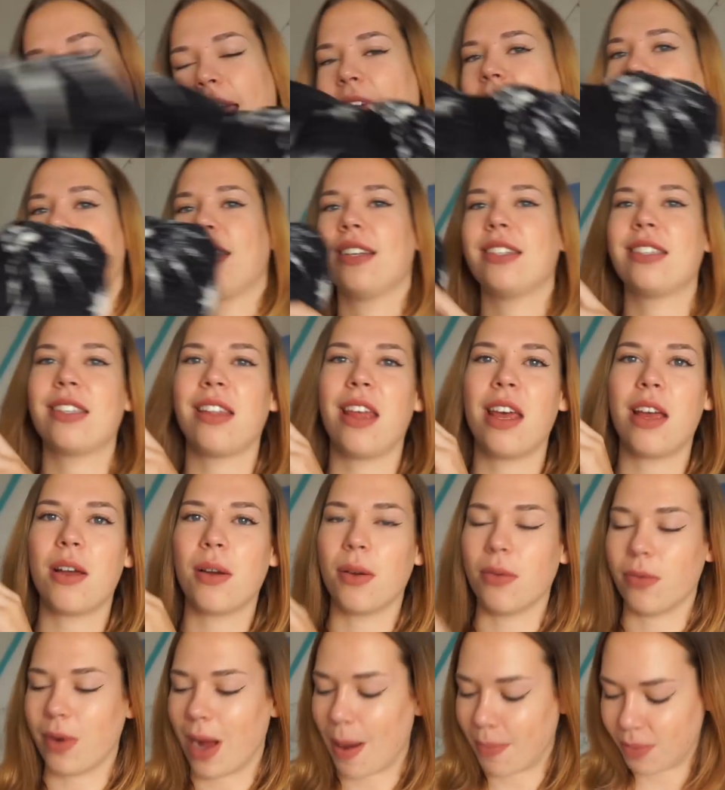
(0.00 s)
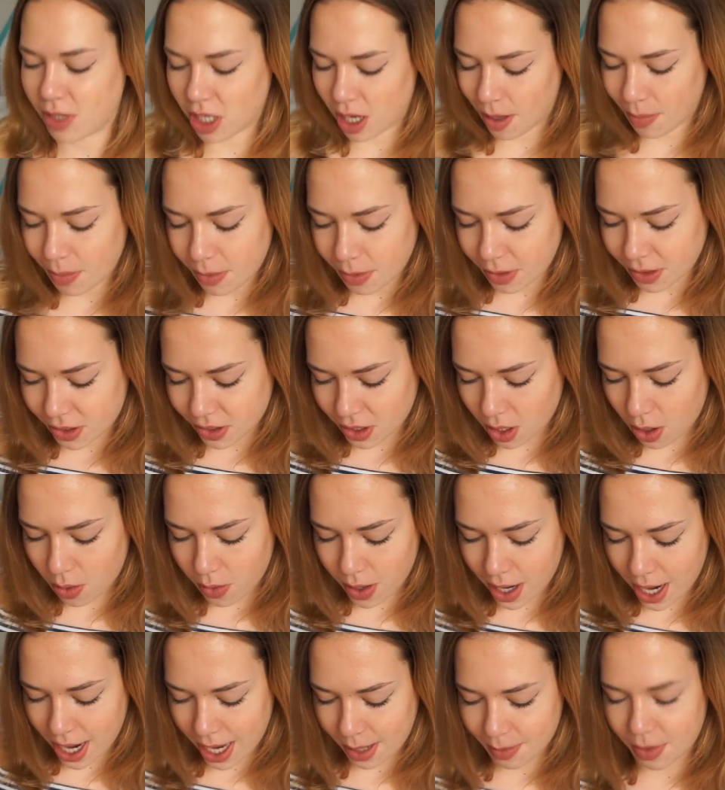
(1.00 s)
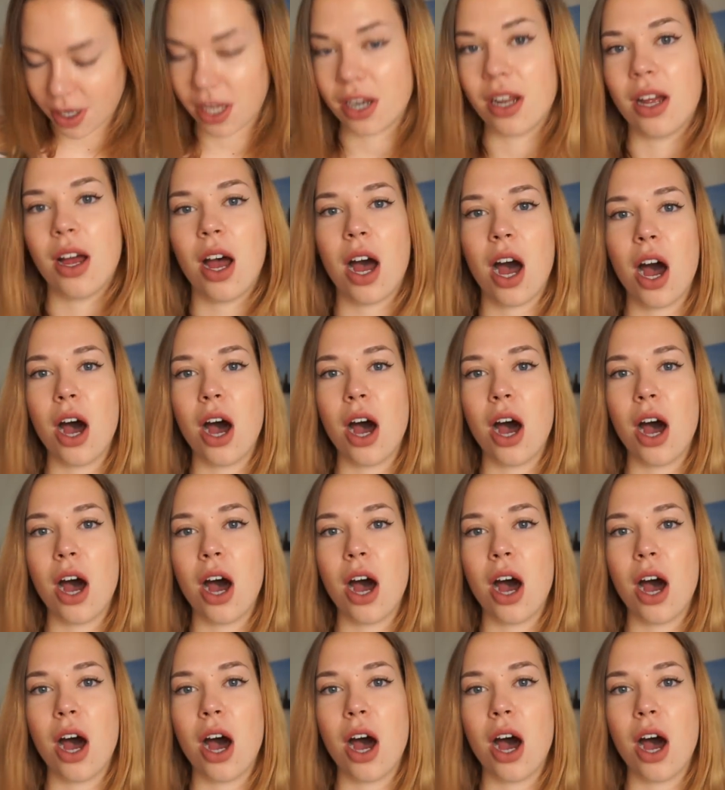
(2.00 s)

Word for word: and it's like wrapped up, so I'm gonna